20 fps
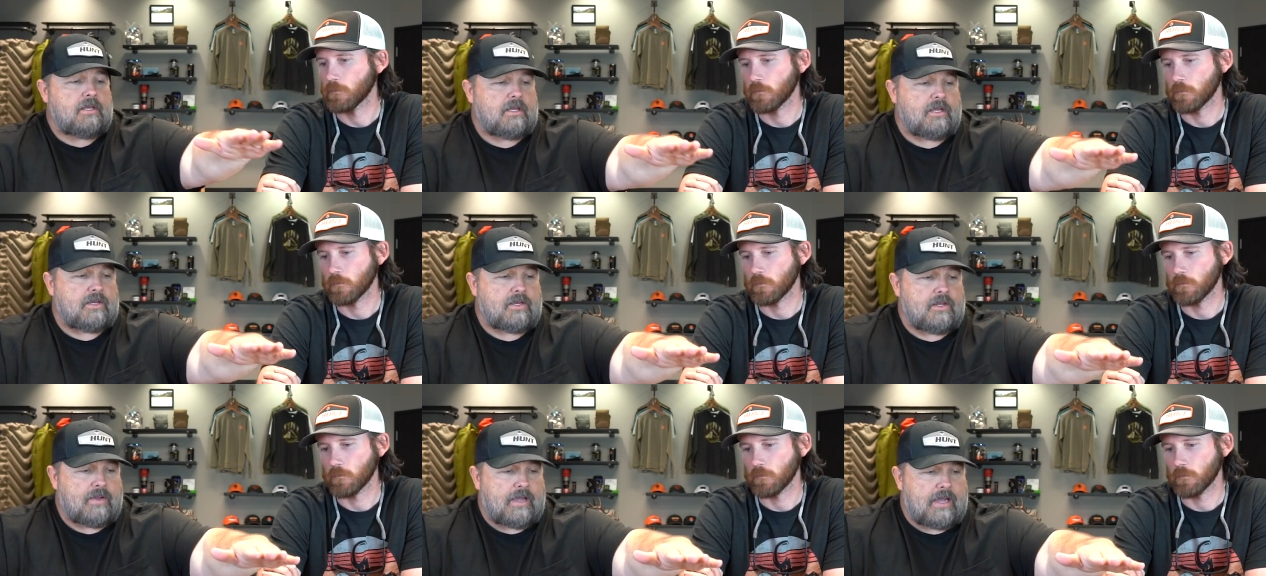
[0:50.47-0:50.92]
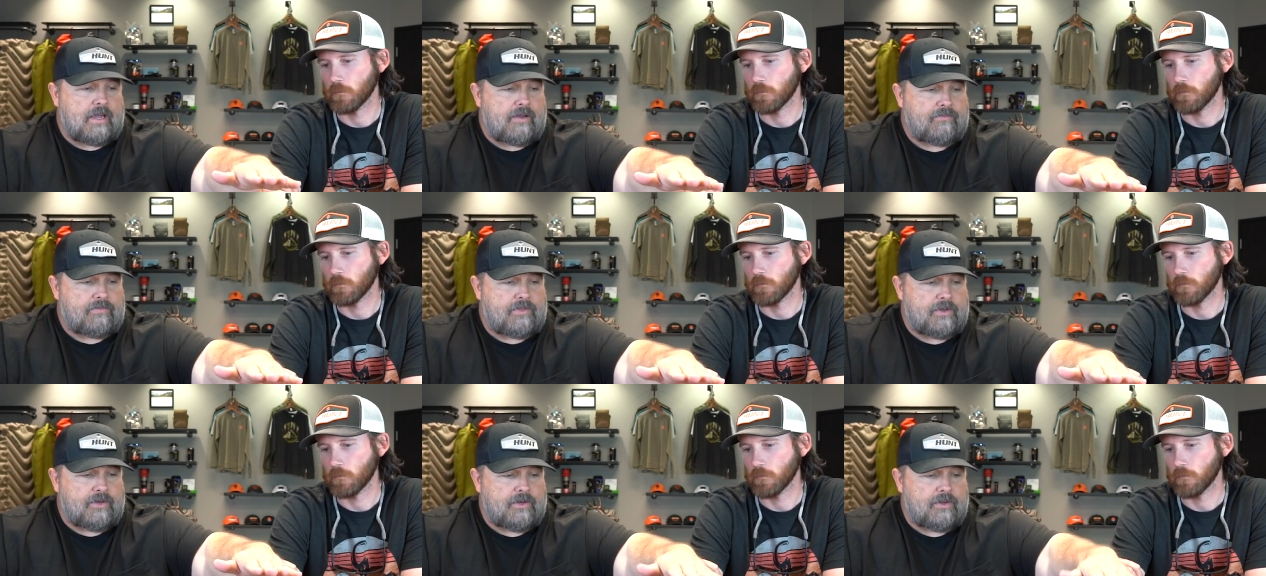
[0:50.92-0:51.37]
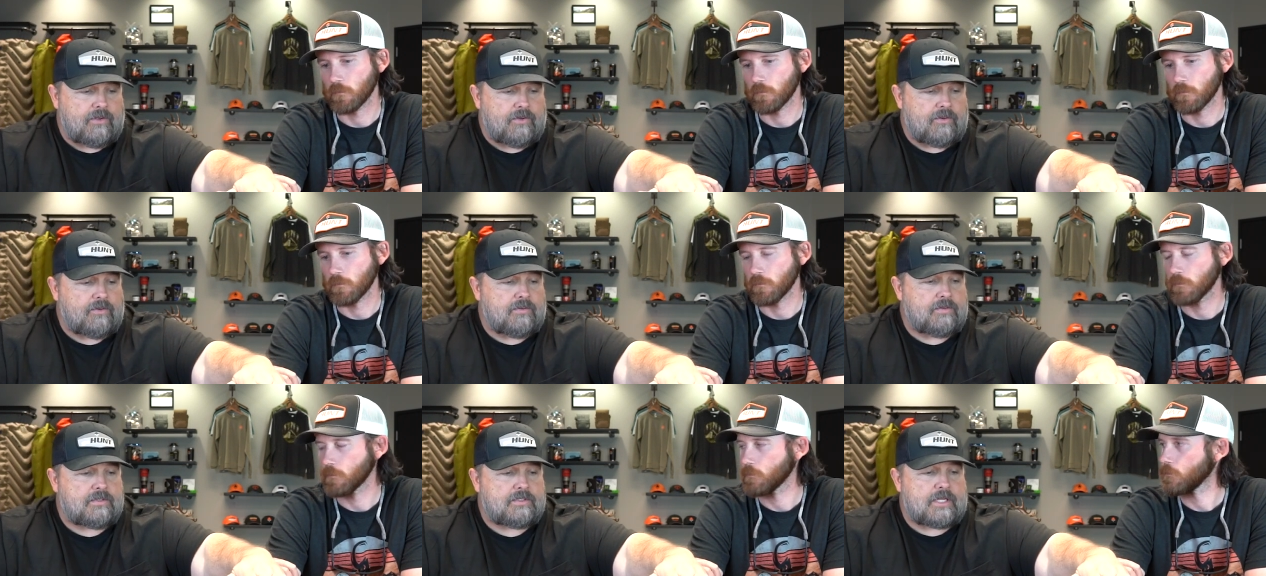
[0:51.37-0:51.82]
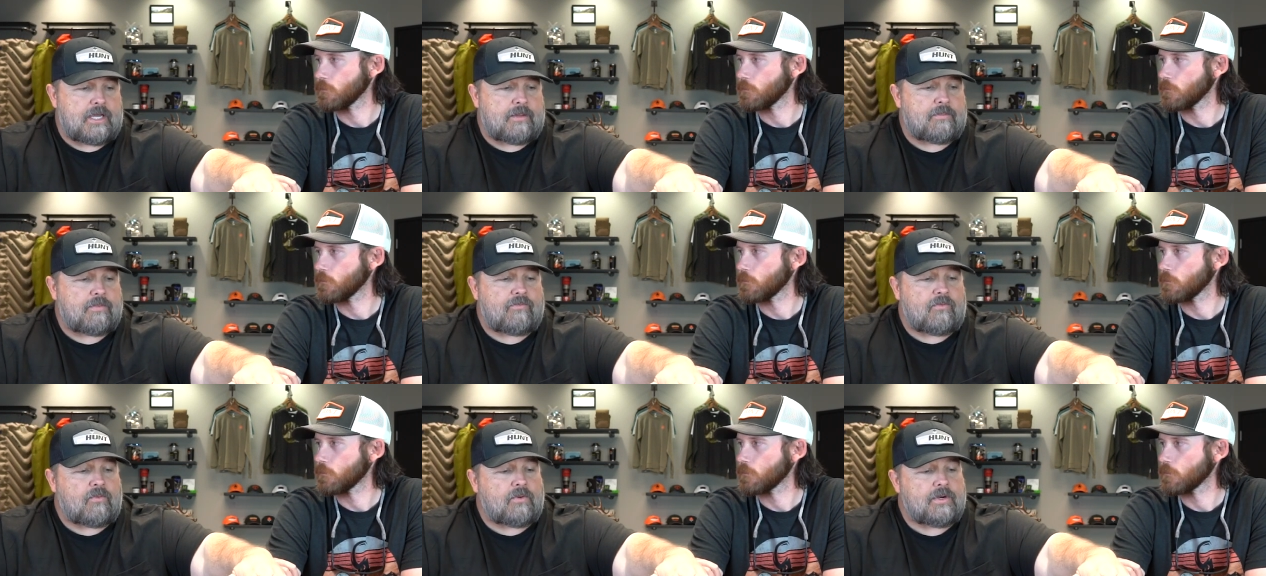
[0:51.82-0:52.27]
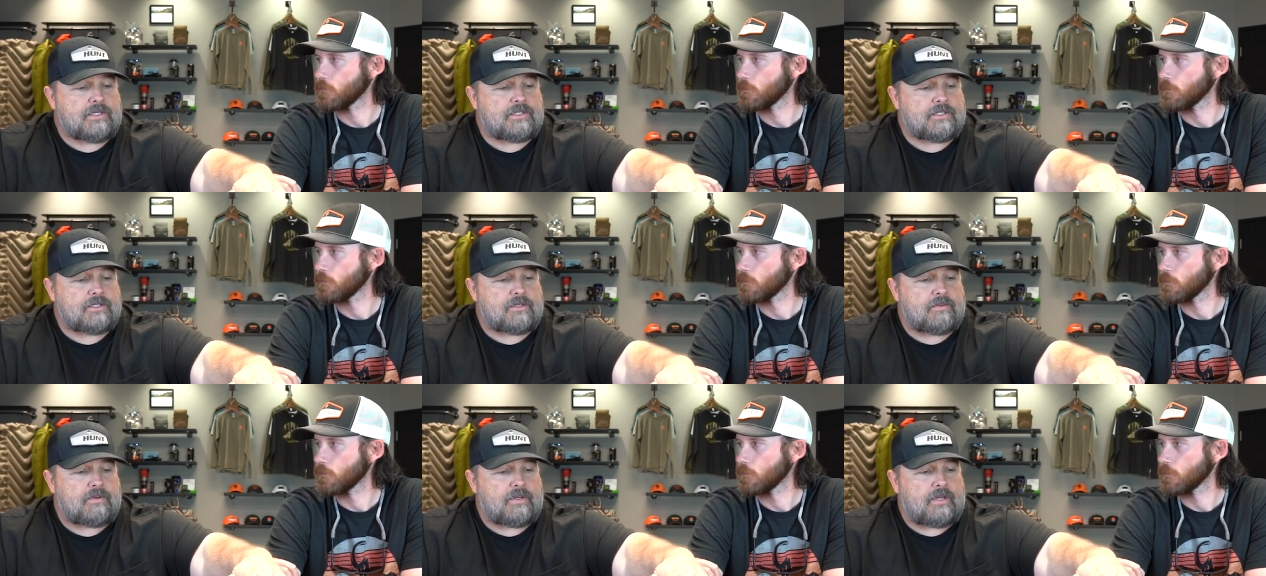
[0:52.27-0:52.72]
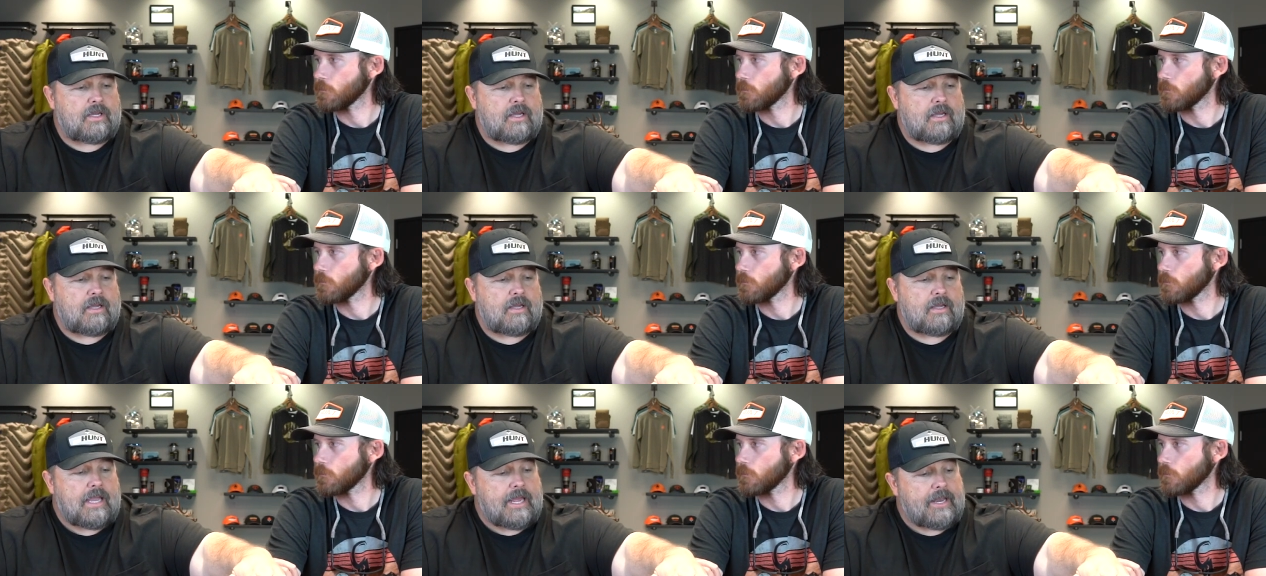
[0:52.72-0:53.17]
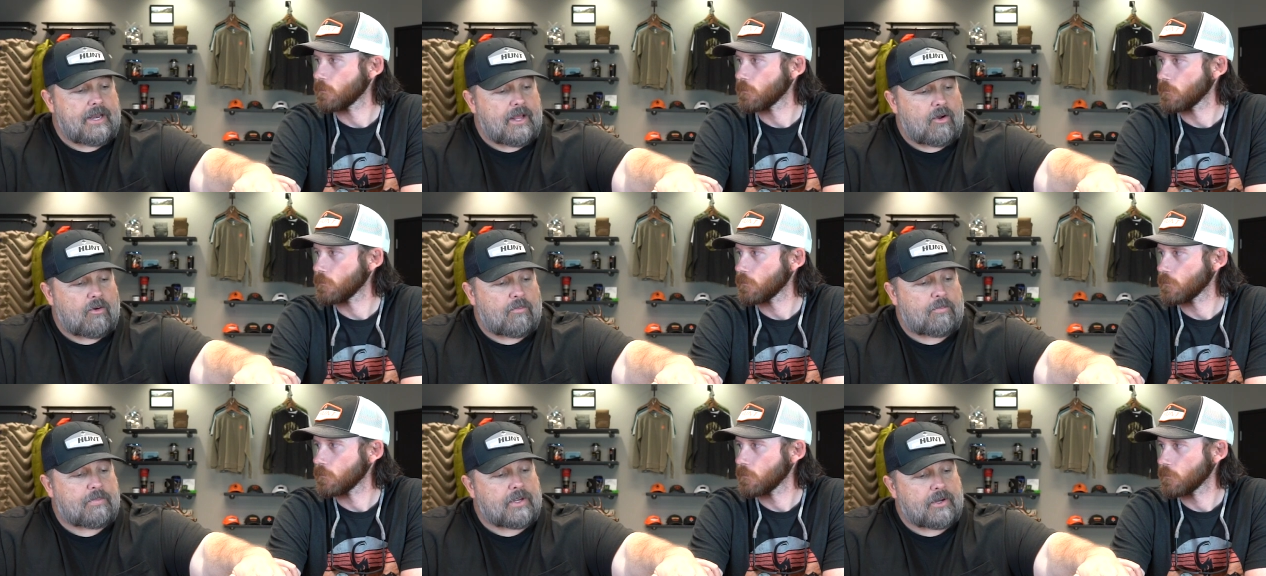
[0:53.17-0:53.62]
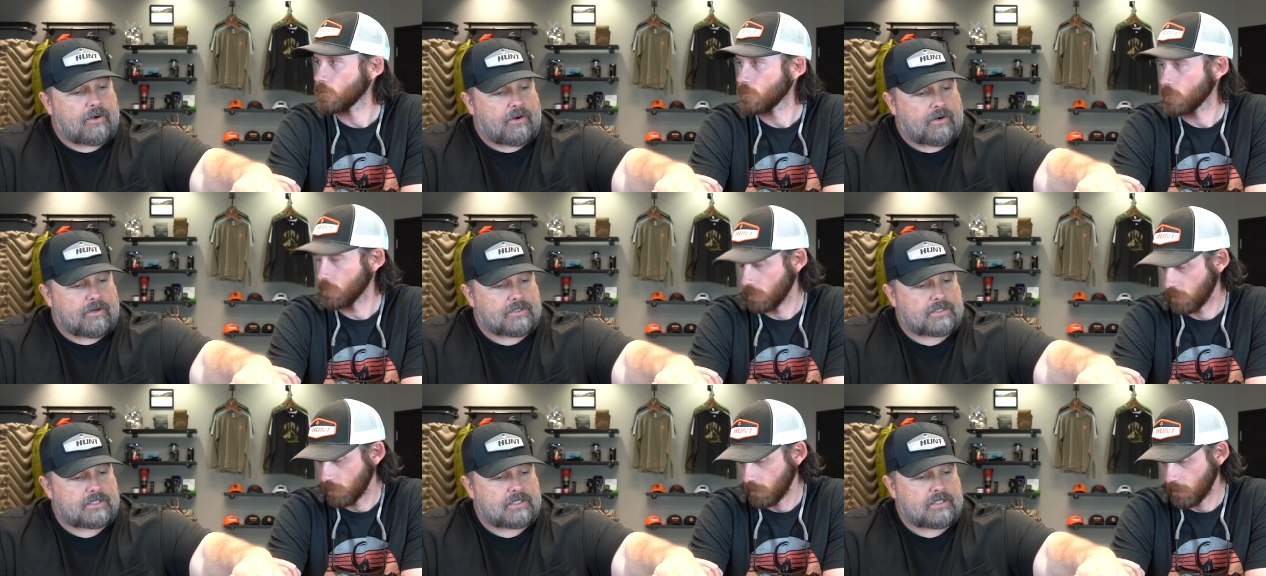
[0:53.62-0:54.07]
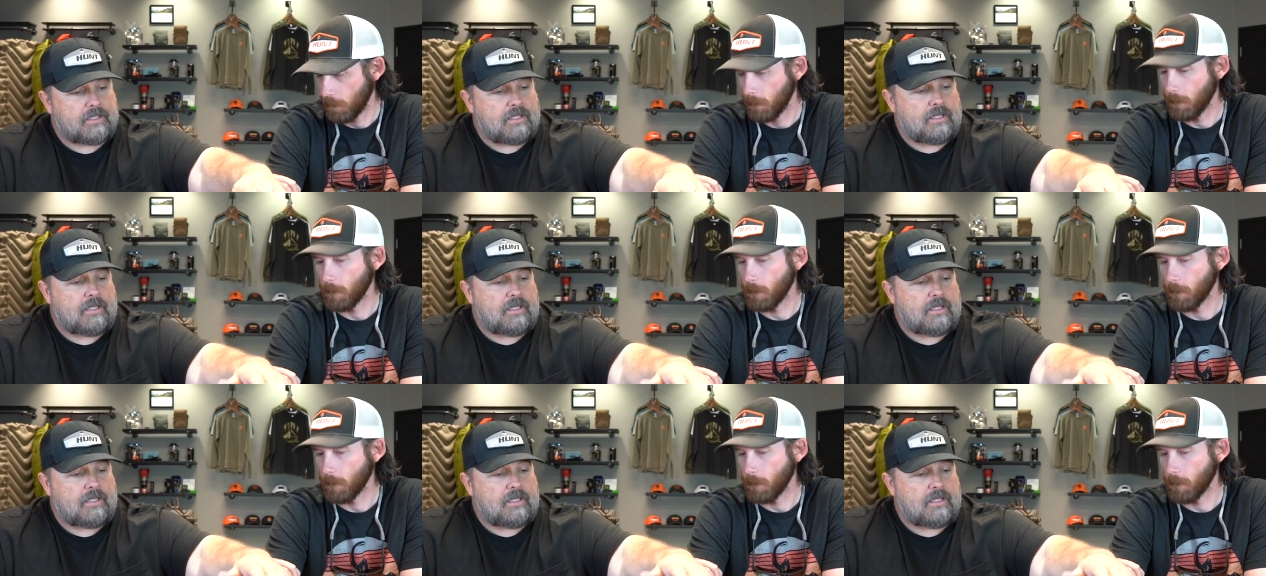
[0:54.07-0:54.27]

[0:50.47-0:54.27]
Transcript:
Speaker 1: and you have the new 10 by 42 uh, NL Pures